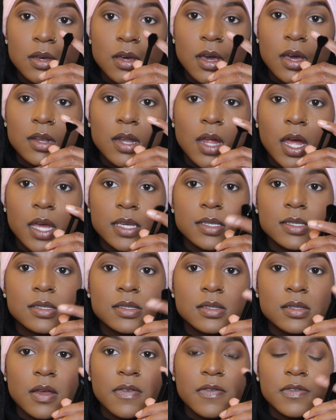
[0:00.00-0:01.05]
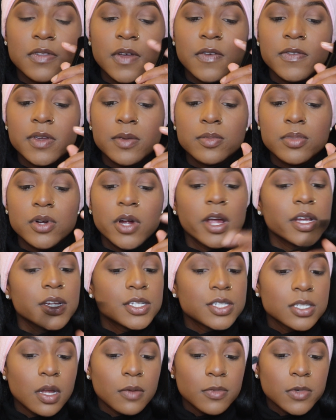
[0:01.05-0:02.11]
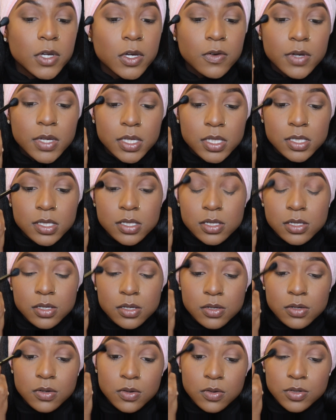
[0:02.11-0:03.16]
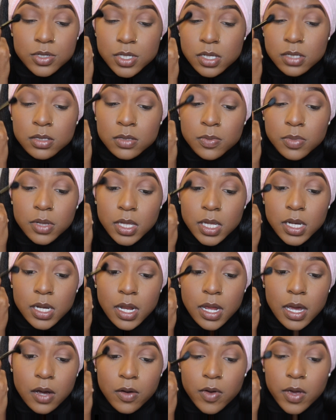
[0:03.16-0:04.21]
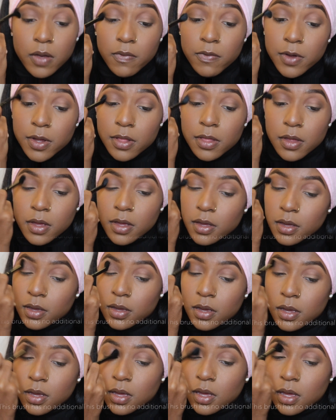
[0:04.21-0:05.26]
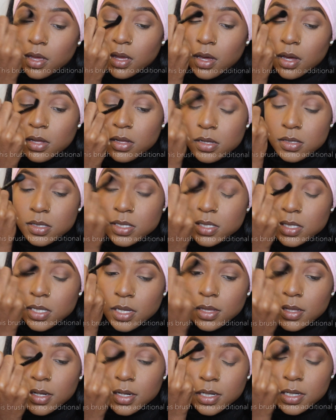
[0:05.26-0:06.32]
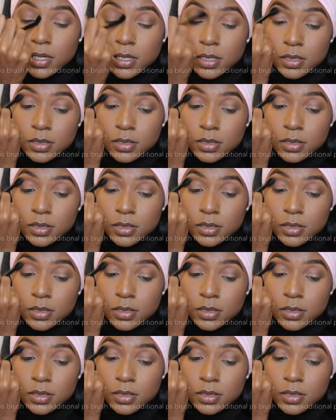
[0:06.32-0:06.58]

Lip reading: a nice fluffy brush. I'm going to just blend out everything all together,